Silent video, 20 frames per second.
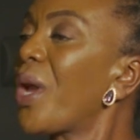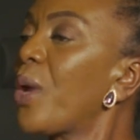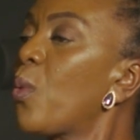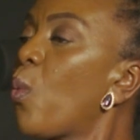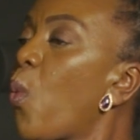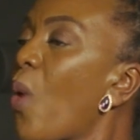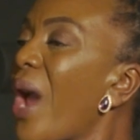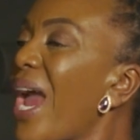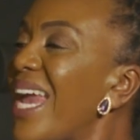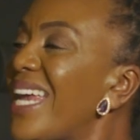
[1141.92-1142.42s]
we
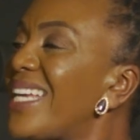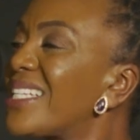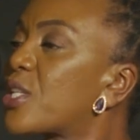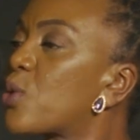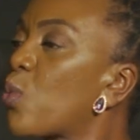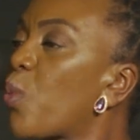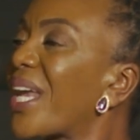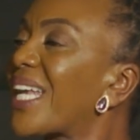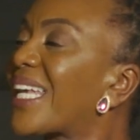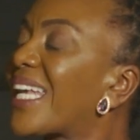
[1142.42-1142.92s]

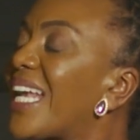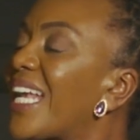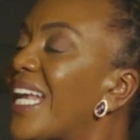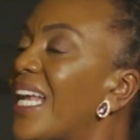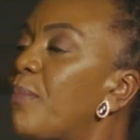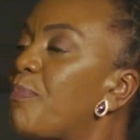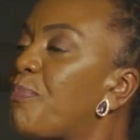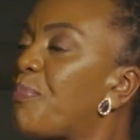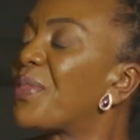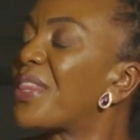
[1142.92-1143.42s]
wait, we
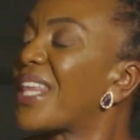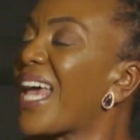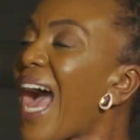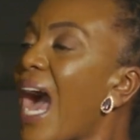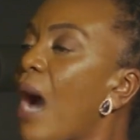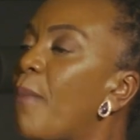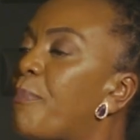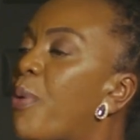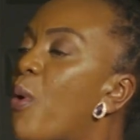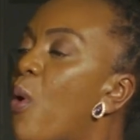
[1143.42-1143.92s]
keep the
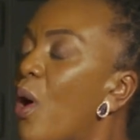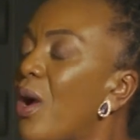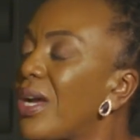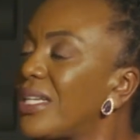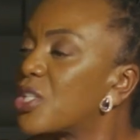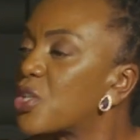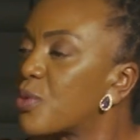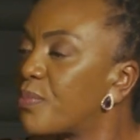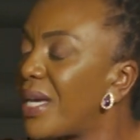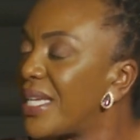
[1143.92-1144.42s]

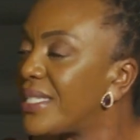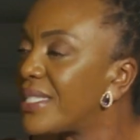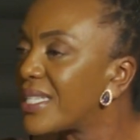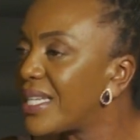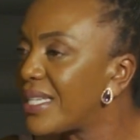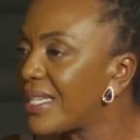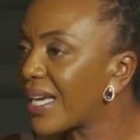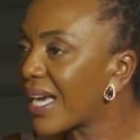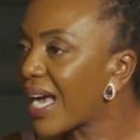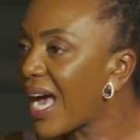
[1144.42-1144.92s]
appointment
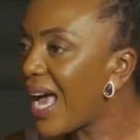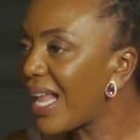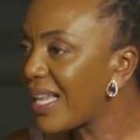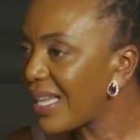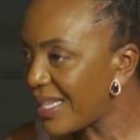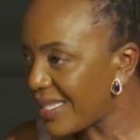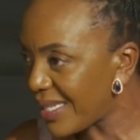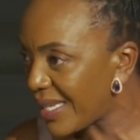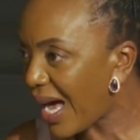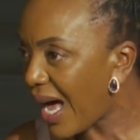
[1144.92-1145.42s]
and the
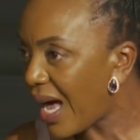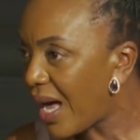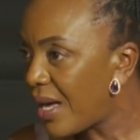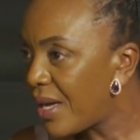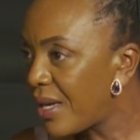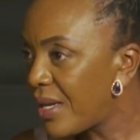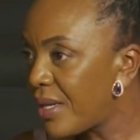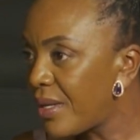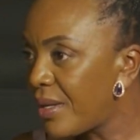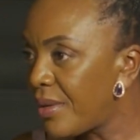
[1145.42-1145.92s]
calendar
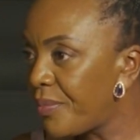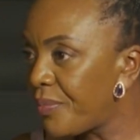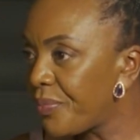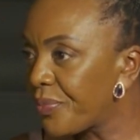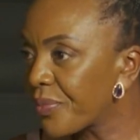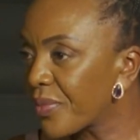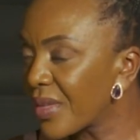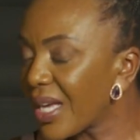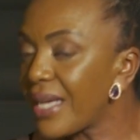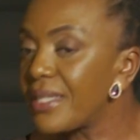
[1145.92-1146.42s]

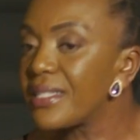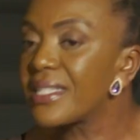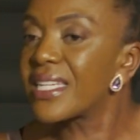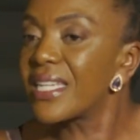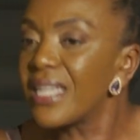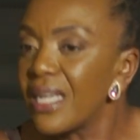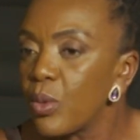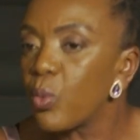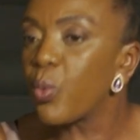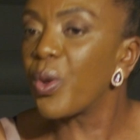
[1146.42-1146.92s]

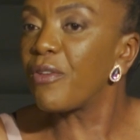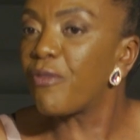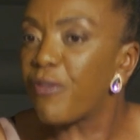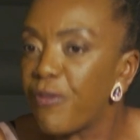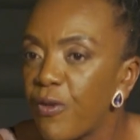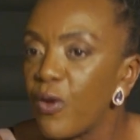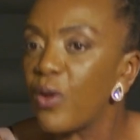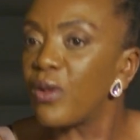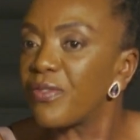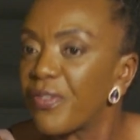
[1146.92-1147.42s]
until we
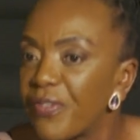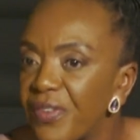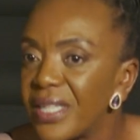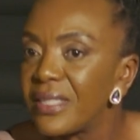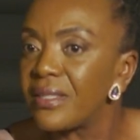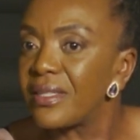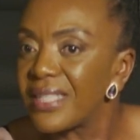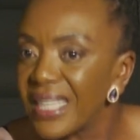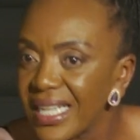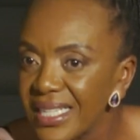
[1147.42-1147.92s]

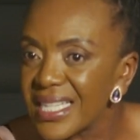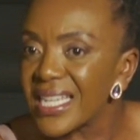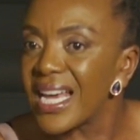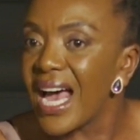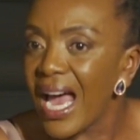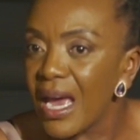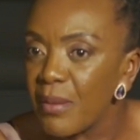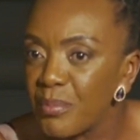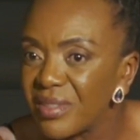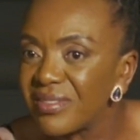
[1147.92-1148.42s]
fulfill the
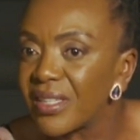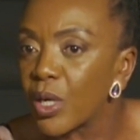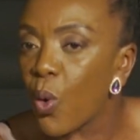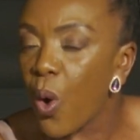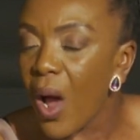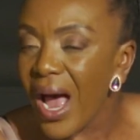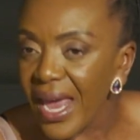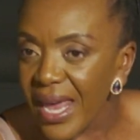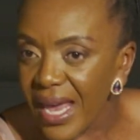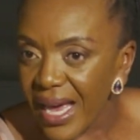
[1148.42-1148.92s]
time
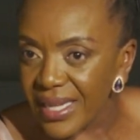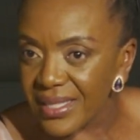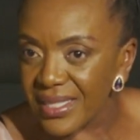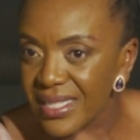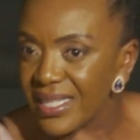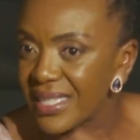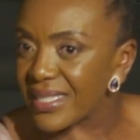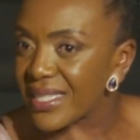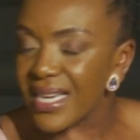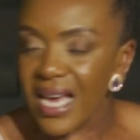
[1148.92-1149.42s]
required,
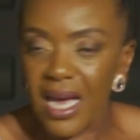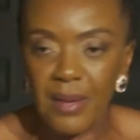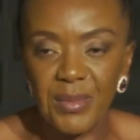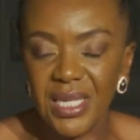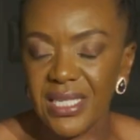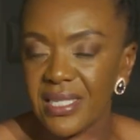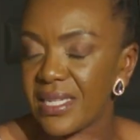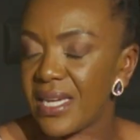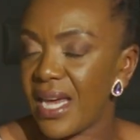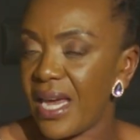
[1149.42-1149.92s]
the time
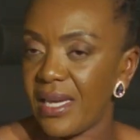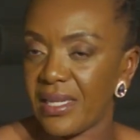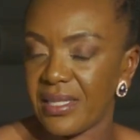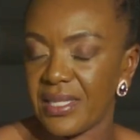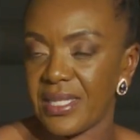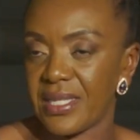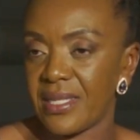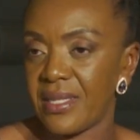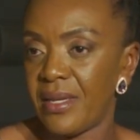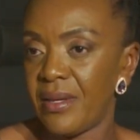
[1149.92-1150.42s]
it
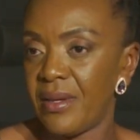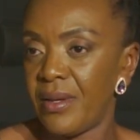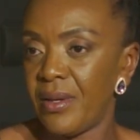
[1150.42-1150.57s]
takes.